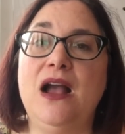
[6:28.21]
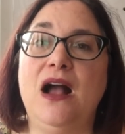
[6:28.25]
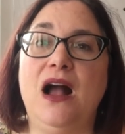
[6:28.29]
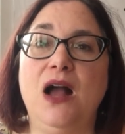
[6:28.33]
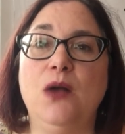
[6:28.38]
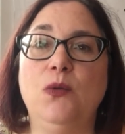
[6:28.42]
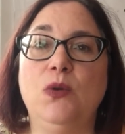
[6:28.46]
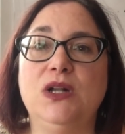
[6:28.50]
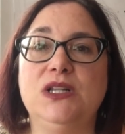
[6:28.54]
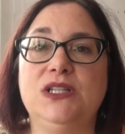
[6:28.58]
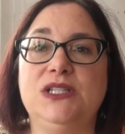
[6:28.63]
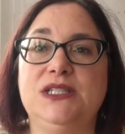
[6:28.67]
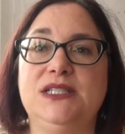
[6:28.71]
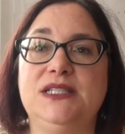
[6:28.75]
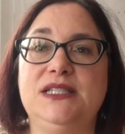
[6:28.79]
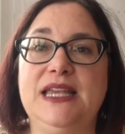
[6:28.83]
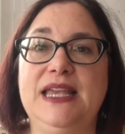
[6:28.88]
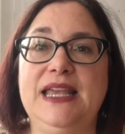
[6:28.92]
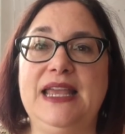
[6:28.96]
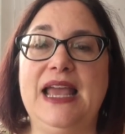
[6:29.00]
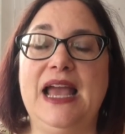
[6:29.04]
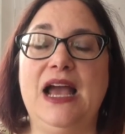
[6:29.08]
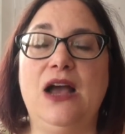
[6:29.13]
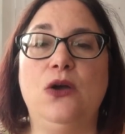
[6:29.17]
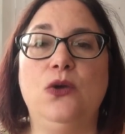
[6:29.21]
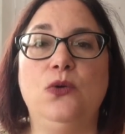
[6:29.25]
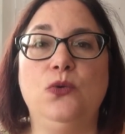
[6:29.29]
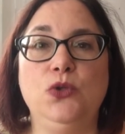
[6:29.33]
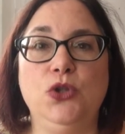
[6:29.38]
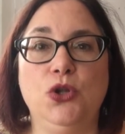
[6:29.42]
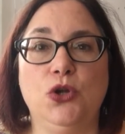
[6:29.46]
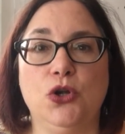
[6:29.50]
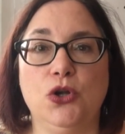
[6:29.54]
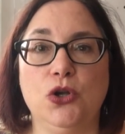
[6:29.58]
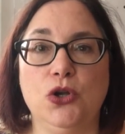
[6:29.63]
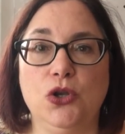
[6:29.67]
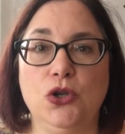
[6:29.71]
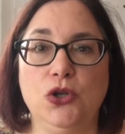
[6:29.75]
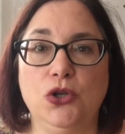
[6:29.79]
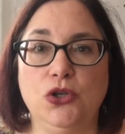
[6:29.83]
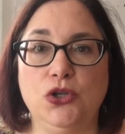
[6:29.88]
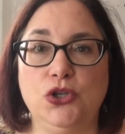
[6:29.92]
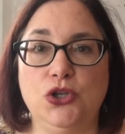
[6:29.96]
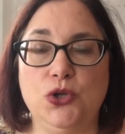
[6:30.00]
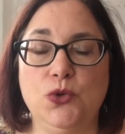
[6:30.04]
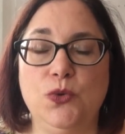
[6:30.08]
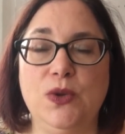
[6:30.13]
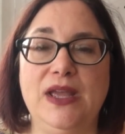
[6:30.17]
I want to see how you're
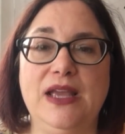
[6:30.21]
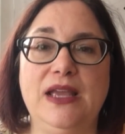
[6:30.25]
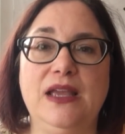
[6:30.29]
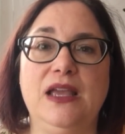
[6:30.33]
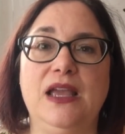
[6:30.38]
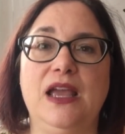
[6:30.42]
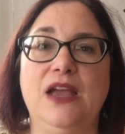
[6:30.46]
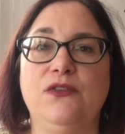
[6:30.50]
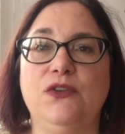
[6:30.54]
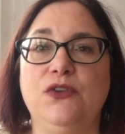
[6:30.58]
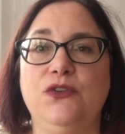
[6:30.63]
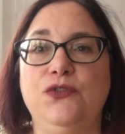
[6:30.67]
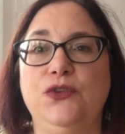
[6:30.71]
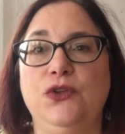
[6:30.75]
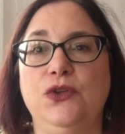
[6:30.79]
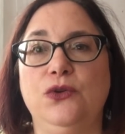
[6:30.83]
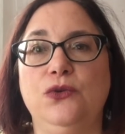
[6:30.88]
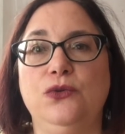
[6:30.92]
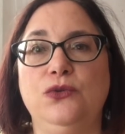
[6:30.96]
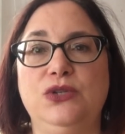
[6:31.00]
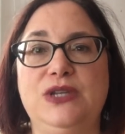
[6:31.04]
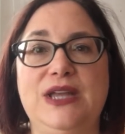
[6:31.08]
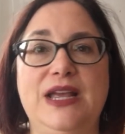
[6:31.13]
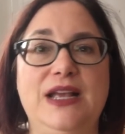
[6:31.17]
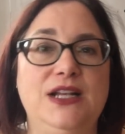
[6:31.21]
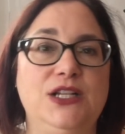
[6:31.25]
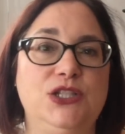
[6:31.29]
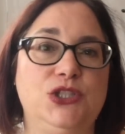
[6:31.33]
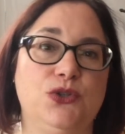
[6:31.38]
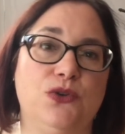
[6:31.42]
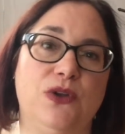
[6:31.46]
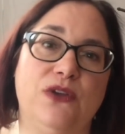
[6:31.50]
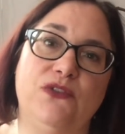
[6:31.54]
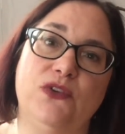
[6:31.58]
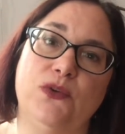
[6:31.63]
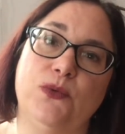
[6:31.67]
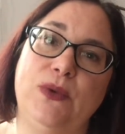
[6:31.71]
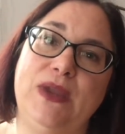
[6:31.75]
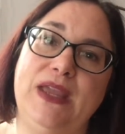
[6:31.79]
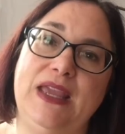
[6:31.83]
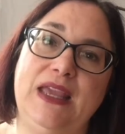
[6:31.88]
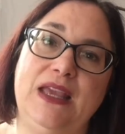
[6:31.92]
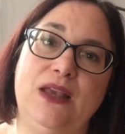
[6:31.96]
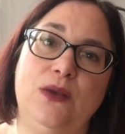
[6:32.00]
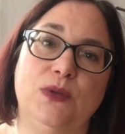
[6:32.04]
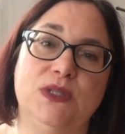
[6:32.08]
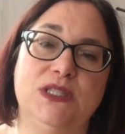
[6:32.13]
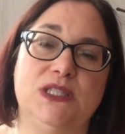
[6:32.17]
doing every few days or every
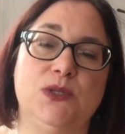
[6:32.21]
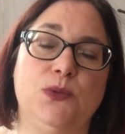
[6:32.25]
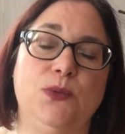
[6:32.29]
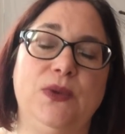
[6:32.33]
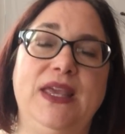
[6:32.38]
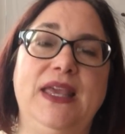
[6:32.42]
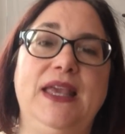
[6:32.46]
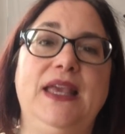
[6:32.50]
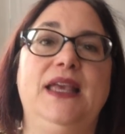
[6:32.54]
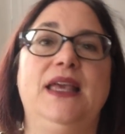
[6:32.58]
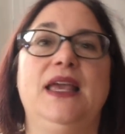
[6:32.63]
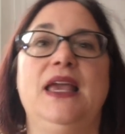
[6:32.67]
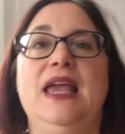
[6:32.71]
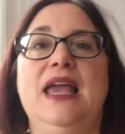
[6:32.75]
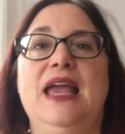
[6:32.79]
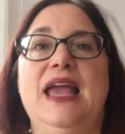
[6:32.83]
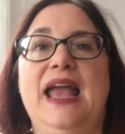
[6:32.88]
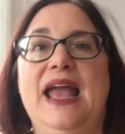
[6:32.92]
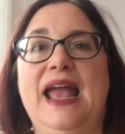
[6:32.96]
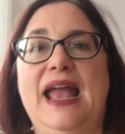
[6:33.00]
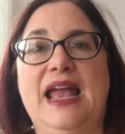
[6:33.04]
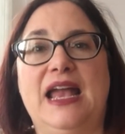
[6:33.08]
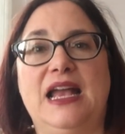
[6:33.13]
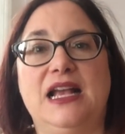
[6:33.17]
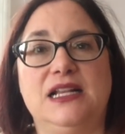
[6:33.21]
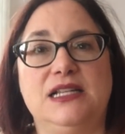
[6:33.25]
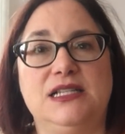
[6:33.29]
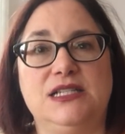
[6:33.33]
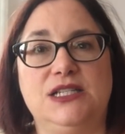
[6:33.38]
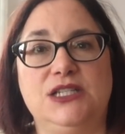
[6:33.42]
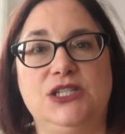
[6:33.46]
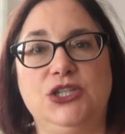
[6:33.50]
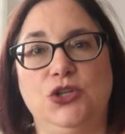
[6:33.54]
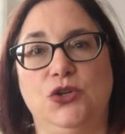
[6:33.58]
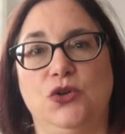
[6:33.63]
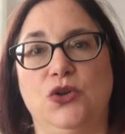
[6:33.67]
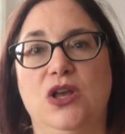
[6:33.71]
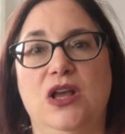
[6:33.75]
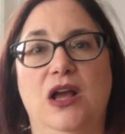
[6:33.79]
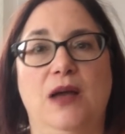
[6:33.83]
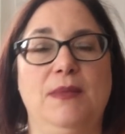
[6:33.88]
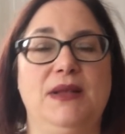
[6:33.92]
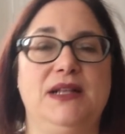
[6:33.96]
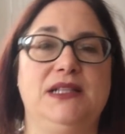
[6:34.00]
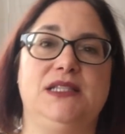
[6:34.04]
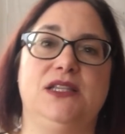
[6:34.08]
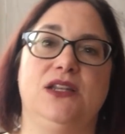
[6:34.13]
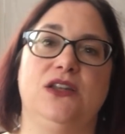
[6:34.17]
week, once a week, and, you know,
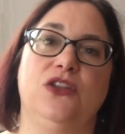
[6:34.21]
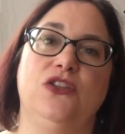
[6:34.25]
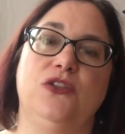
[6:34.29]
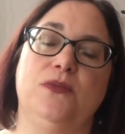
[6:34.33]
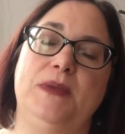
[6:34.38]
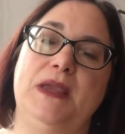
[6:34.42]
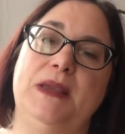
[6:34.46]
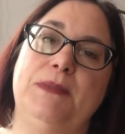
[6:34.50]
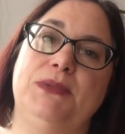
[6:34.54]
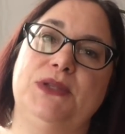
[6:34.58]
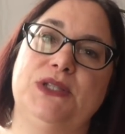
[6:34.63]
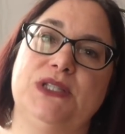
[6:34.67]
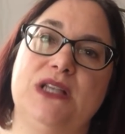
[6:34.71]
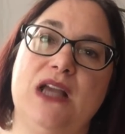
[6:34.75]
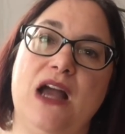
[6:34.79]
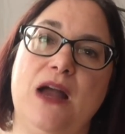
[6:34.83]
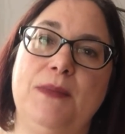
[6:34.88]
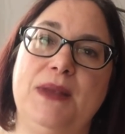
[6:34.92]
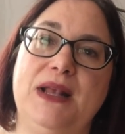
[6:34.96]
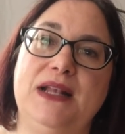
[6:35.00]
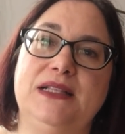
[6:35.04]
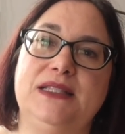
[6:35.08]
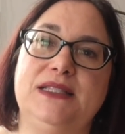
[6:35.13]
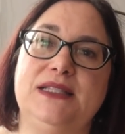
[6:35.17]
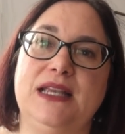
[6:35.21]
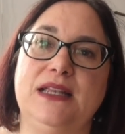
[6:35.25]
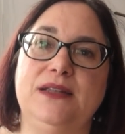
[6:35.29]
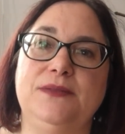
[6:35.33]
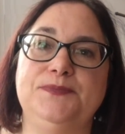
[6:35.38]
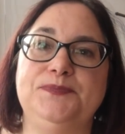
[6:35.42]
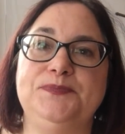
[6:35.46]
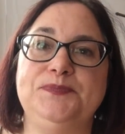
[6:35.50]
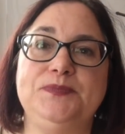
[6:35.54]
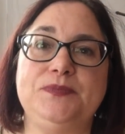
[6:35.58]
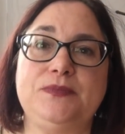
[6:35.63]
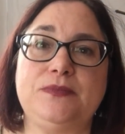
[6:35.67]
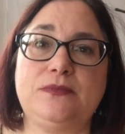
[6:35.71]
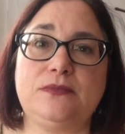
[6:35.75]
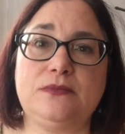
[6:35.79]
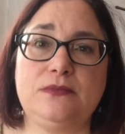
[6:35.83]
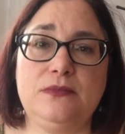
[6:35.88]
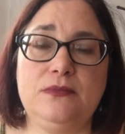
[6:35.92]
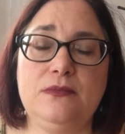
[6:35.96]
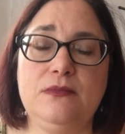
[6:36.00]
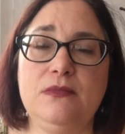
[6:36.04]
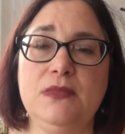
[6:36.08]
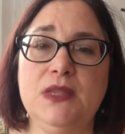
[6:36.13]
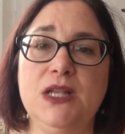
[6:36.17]
comments on other people's comments. And
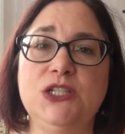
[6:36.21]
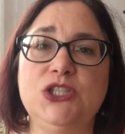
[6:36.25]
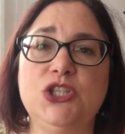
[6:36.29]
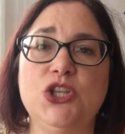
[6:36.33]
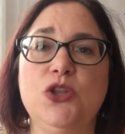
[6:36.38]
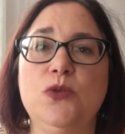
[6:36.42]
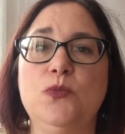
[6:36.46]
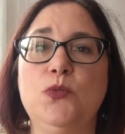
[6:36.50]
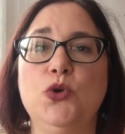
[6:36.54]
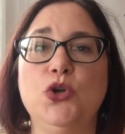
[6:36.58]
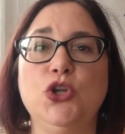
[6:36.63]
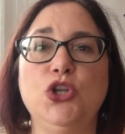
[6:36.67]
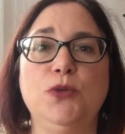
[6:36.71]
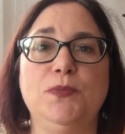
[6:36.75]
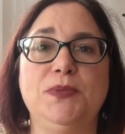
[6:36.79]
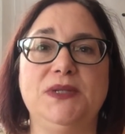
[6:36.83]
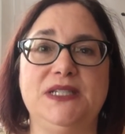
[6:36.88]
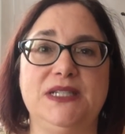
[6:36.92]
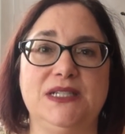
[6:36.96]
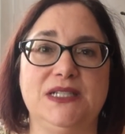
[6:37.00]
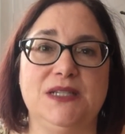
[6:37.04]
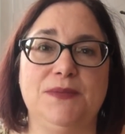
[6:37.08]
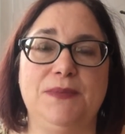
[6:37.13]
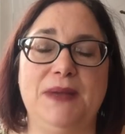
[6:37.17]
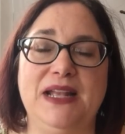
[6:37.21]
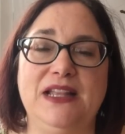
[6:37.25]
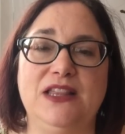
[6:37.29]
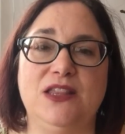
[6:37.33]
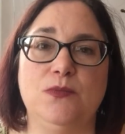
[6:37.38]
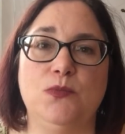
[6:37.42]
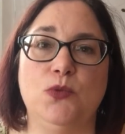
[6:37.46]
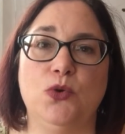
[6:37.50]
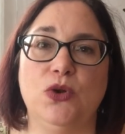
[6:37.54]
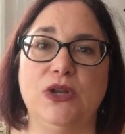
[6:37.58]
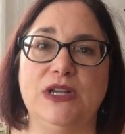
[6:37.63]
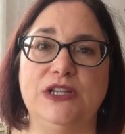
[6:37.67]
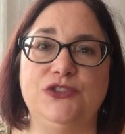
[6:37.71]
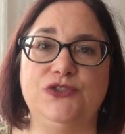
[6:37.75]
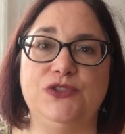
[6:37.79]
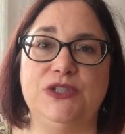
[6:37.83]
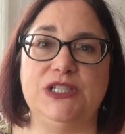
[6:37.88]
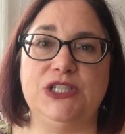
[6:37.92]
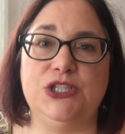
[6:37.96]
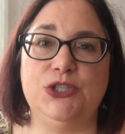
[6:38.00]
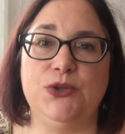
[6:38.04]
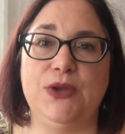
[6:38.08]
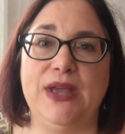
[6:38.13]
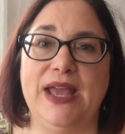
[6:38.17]
so the more you participate, the more
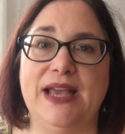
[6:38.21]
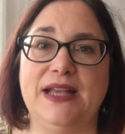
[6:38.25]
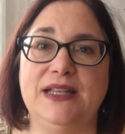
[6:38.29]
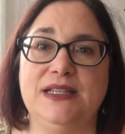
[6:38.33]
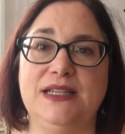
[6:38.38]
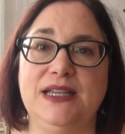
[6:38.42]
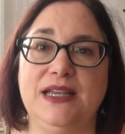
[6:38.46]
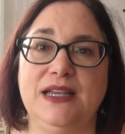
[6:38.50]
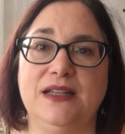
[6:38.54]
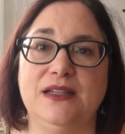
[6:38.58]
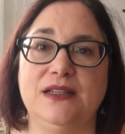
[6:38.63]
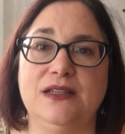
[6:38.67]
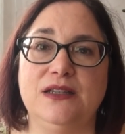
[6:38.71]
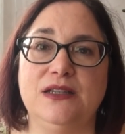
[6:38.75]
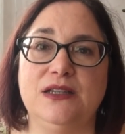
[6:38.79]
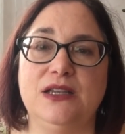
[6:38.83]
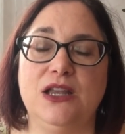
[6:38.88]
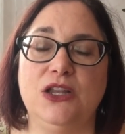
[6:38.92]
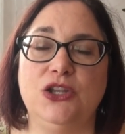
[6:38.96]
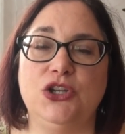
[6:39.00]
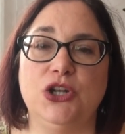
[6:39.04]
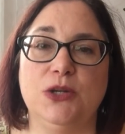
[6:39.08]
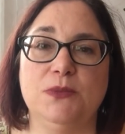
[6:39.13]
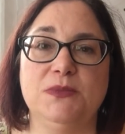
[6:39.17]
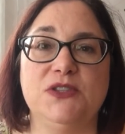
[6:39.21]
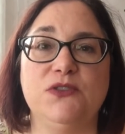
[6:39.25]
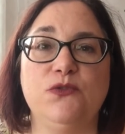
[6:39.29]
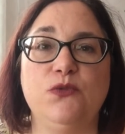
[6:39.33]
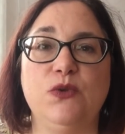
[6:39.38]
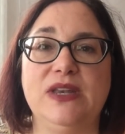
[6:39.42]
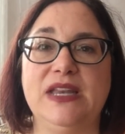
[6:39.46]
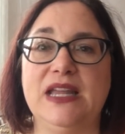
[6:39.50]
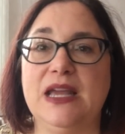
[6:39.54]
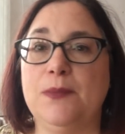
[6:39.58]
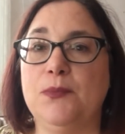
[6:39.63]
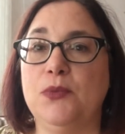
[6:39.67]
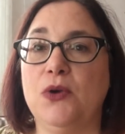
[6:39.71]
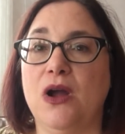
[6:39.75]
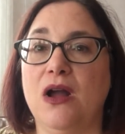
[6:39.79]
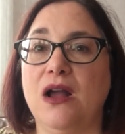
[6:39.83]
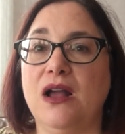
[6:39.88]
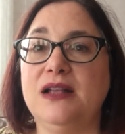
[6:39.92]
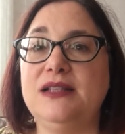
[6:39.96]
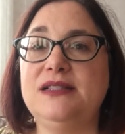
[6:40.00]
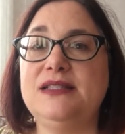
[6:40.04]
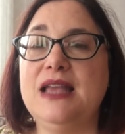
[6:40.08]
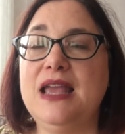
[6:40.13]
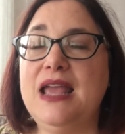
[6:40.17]
entries you get in terms of winning a
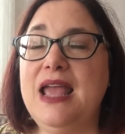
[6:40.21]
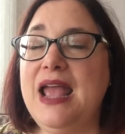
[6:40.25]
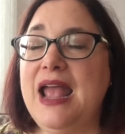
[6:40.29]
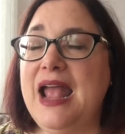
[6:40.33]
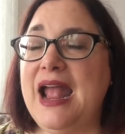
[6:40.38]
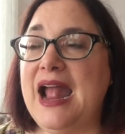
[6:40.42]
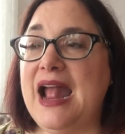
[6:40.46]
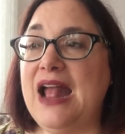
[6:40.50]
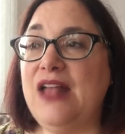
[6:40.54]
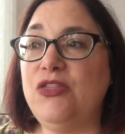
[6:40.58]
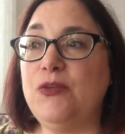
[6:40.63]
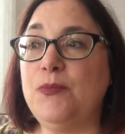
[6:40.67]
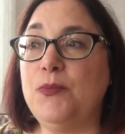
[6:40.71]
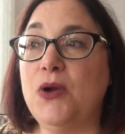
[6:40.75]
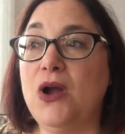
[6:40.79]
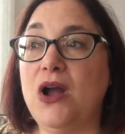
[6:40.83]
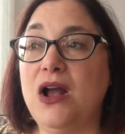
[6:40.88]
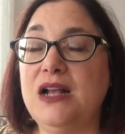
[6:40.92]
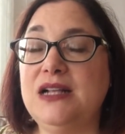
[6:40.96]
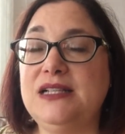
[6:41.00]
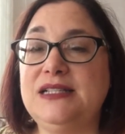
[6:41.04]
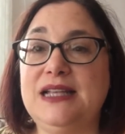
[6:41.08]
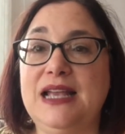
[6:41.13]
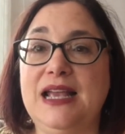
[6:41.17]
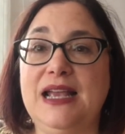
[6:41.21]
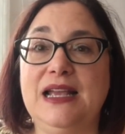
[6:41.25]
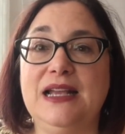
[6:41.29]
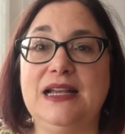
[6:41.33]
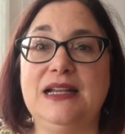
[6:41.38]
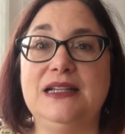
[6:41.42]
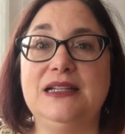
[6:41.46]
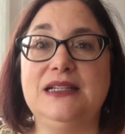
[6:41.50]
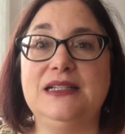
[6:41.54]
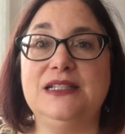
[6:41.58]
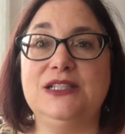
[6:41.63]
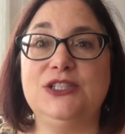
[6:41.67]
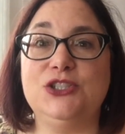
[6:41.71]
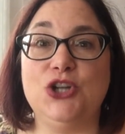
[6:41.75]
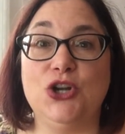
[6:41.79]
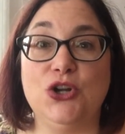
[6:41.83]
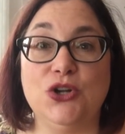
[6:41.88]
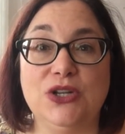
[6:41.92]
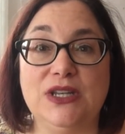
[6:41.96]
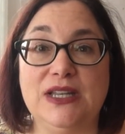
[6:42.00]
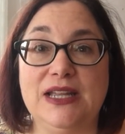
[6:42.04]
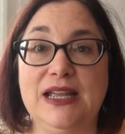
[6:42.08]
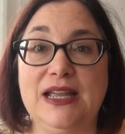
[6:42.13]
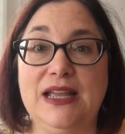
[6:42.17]
prize. And the prize is
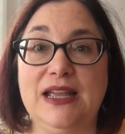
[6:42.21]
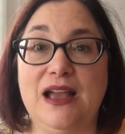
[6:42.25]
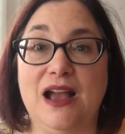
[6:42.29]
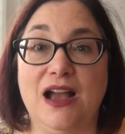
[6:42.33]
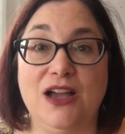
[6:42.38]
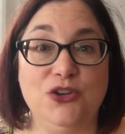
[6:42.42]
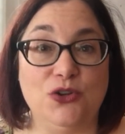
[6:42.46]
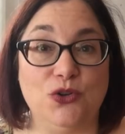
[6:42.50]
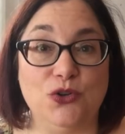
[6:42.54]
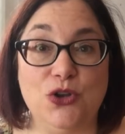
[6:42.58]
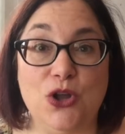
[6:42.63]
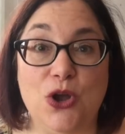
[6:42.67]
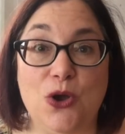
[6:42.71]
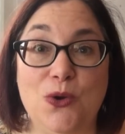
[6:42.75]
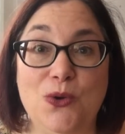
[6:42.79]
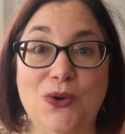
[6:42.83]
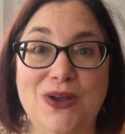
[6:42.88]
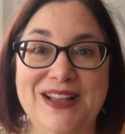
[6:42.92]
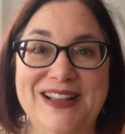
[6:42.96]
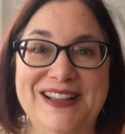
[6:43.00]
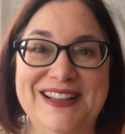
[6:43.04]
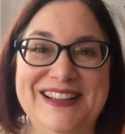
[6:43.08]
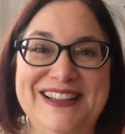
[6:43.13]
currently, I don't know.